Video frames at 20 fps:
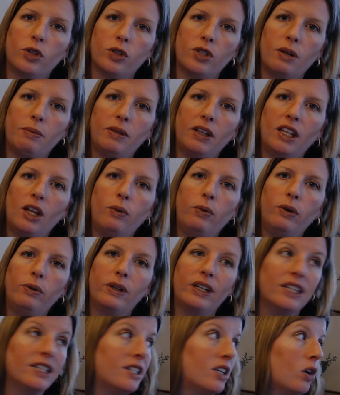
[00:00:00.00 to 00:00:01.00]
something that we would
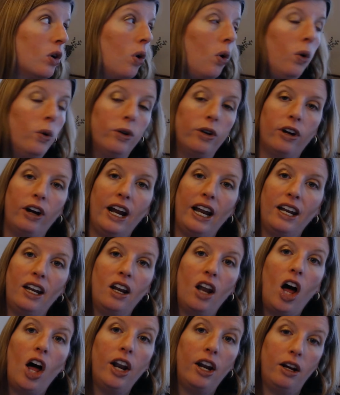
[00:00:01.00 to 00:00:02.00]
consider older and
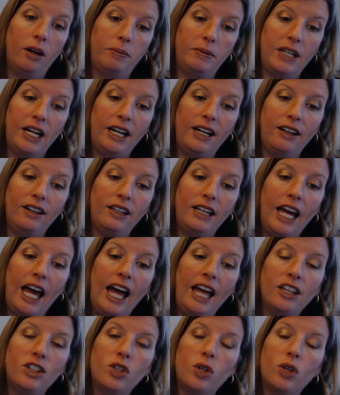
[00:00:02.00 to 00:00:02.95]
not updated yet.